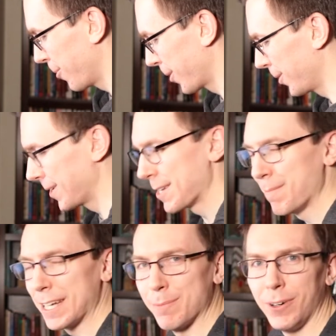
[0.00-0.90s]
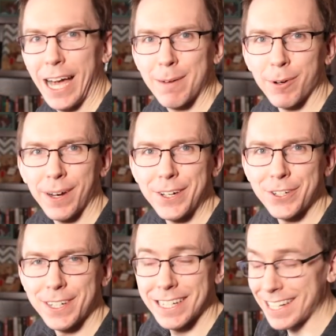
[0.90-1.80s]
world is a minimal
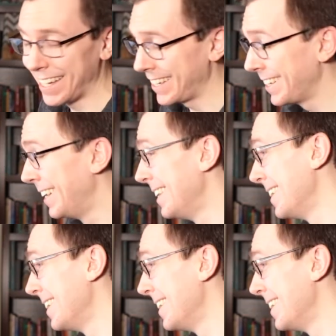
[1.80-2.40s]
aberration design?